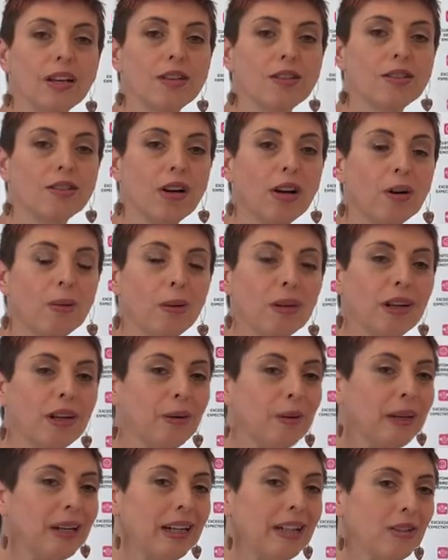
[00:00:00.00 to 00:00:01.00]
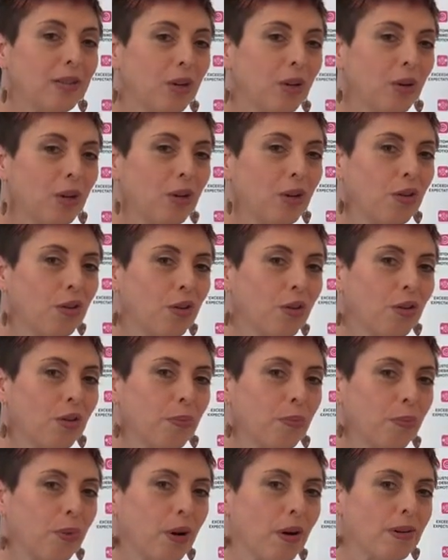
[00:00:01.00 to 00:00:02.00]
So I want to quickly talk you through
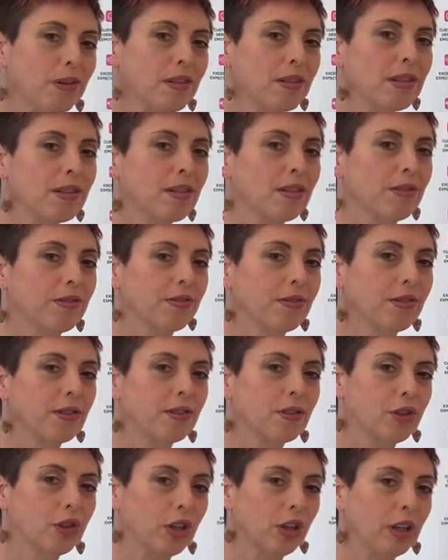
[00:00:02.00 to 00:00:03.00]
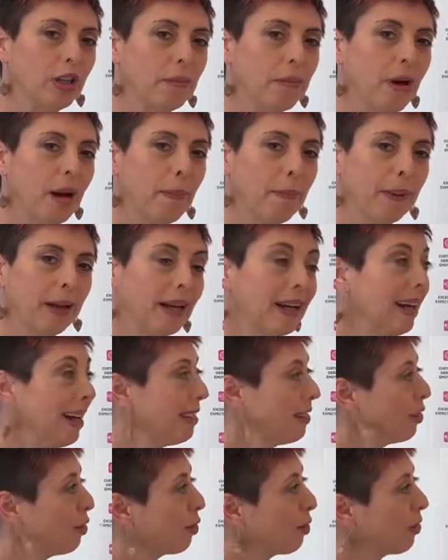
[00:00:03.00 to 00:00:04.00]
the process of journey mapping,
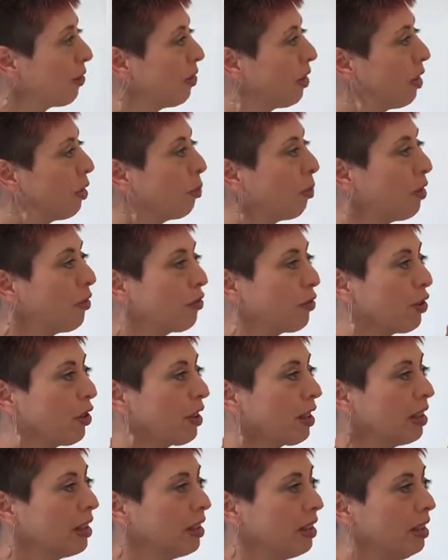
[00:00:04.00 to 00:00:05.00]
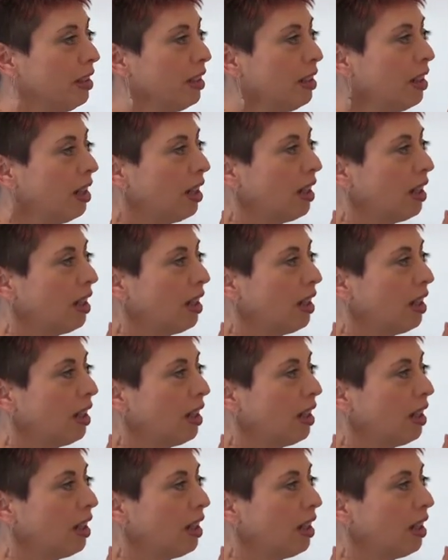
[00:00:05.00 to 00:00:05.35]
and you'll see we've got a